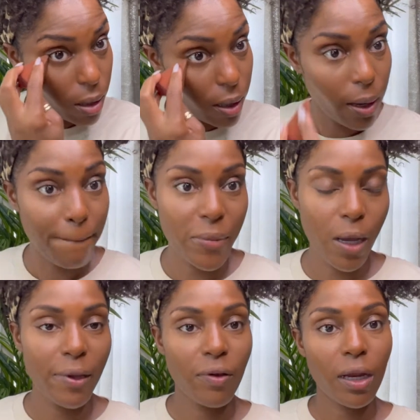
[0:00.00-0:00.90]
And tell
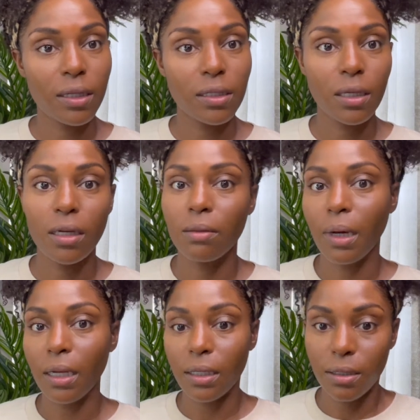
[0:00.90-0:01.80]
me if I like this setup. I
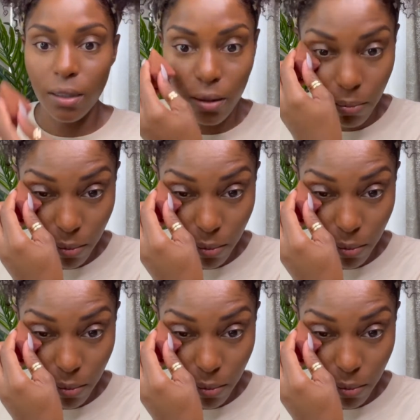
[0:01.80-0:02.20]
like this setup.